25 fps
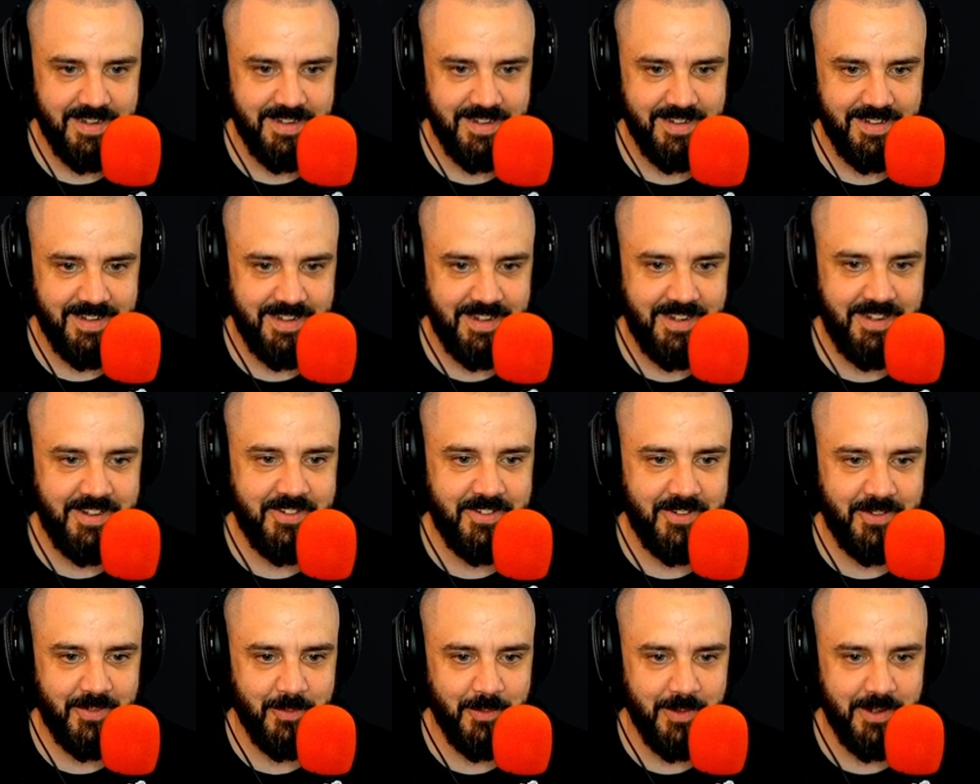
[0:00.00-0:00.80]
he
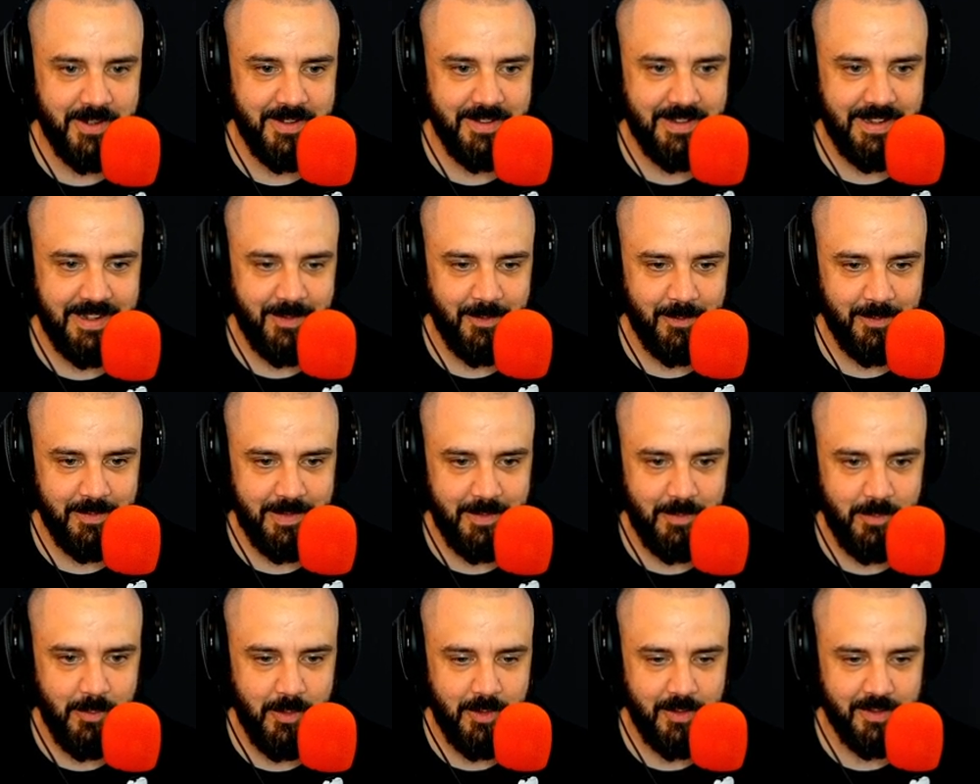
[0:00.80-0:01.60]
just went and literally
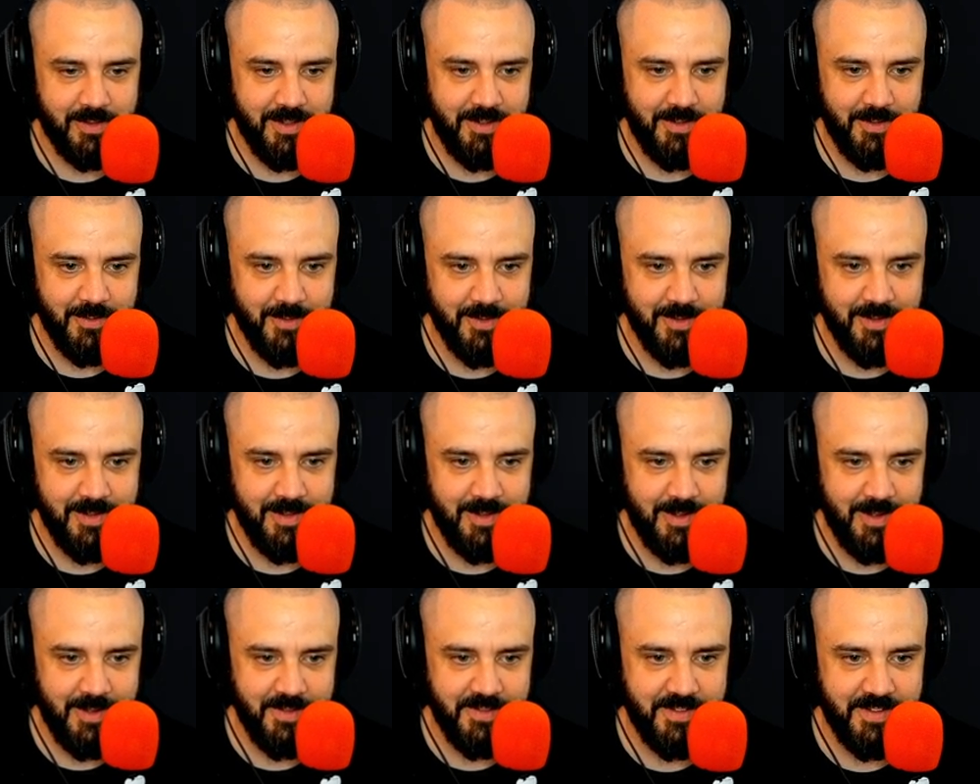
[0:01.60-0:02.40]
walked into a
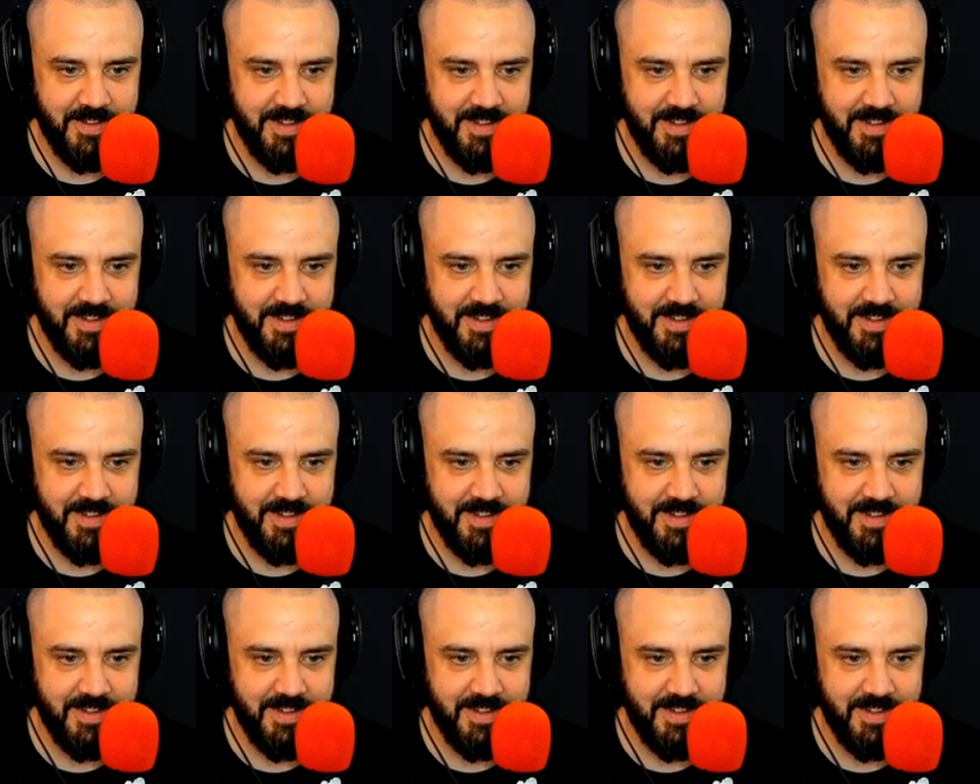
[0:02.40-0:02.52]
closet.